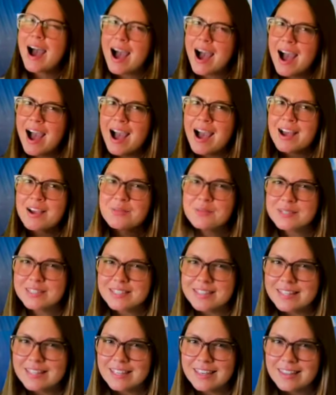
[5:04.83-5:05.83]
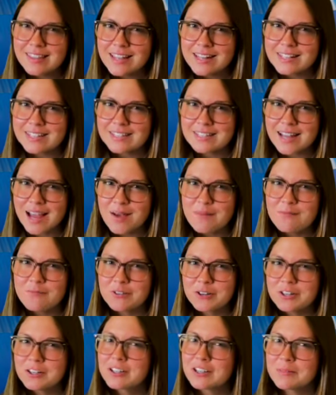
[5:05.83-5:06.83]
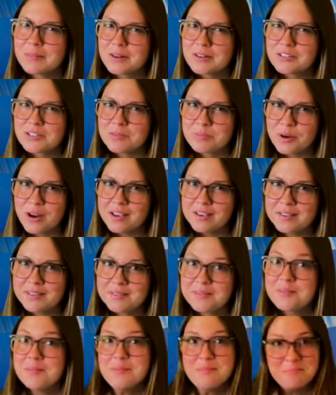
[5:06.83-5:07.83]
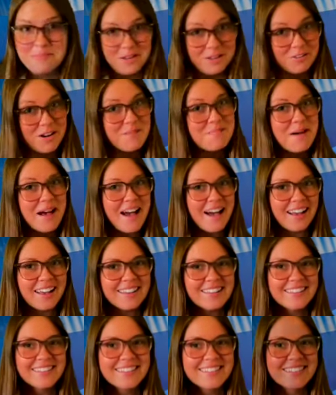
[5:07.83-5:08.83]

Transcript: I was thinking that it's time for a commercial break. Be right back.